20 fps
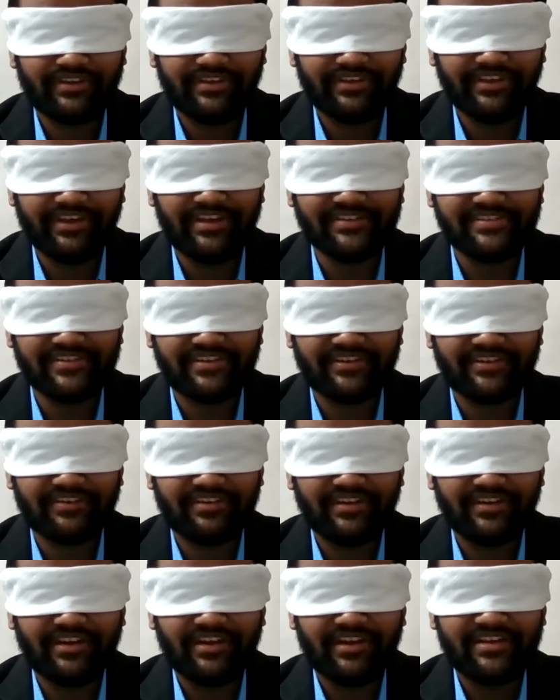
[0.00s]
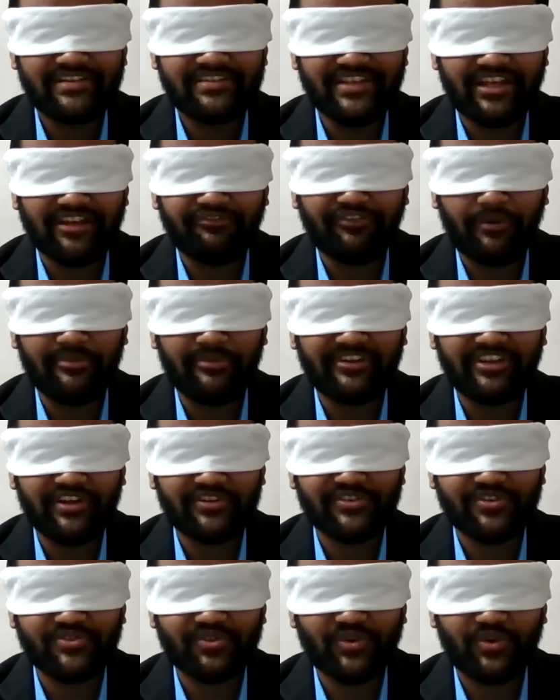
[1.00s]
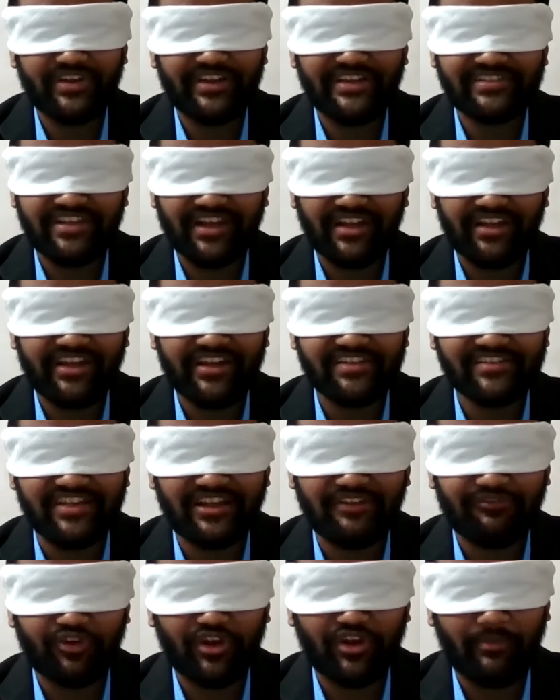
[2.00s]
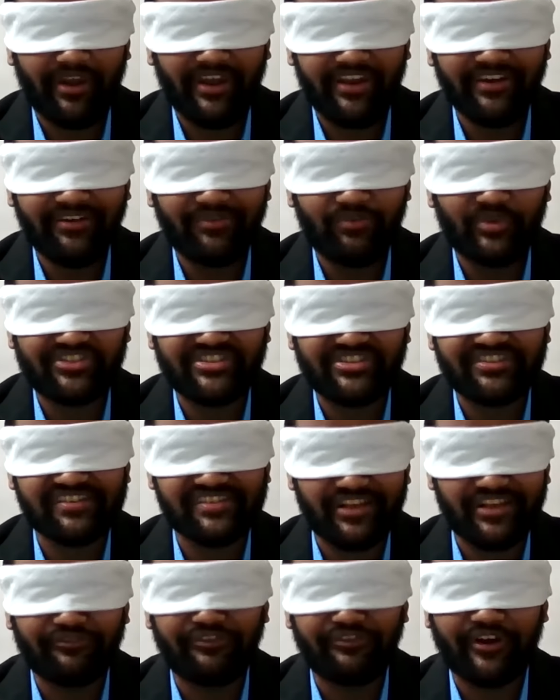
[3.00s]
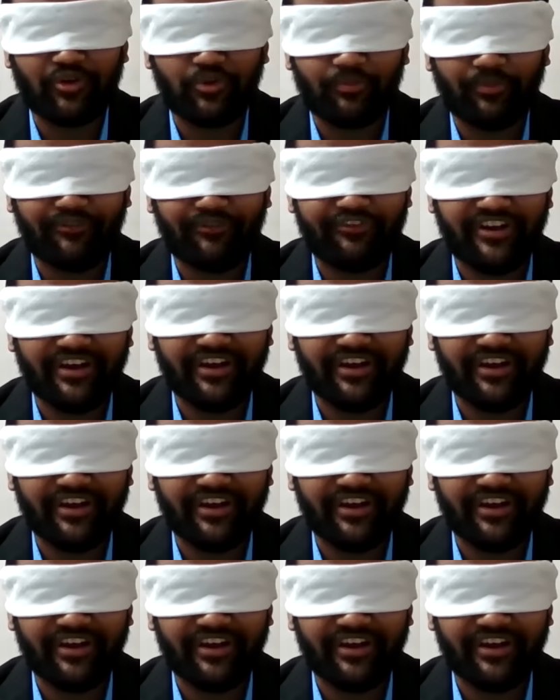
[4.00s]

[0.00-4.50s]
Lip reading: Yes, sir. Sulfamethoxazole is again a sulfonamide, which is a sulfa group of